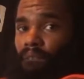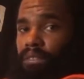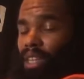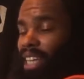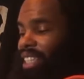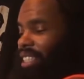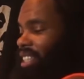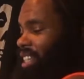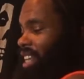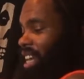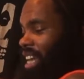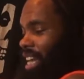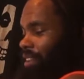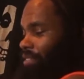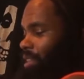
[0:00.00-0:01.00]
flexing
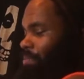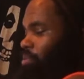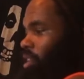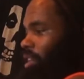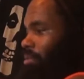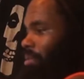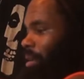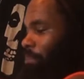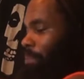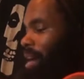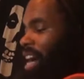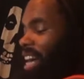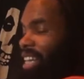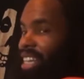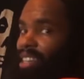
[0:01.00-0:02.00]
every part of my
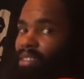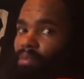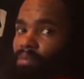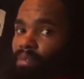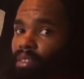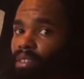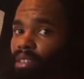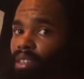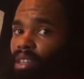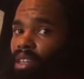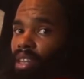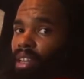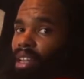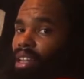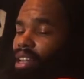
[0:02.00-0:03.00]
body.
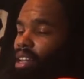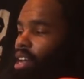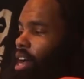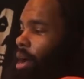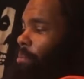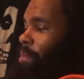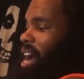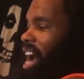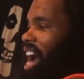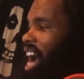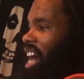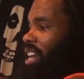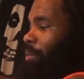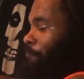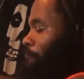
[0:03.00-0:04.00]
I'm
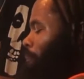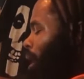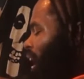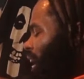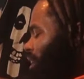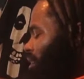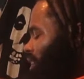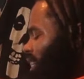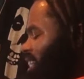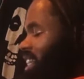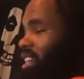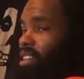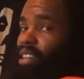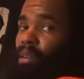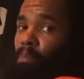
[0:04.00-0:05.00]
automatically
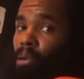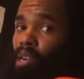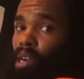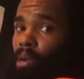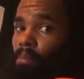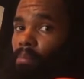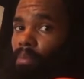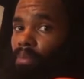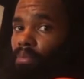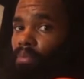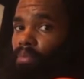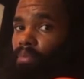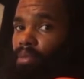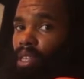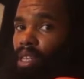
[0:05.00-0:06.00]
getting the pump.
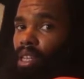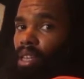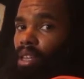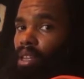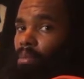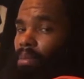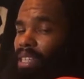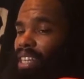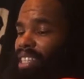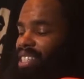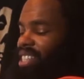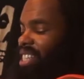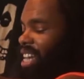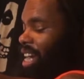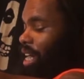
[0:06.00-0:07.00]

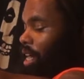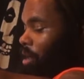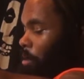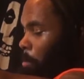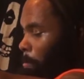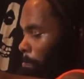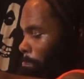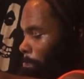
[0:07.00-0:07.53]
Because now,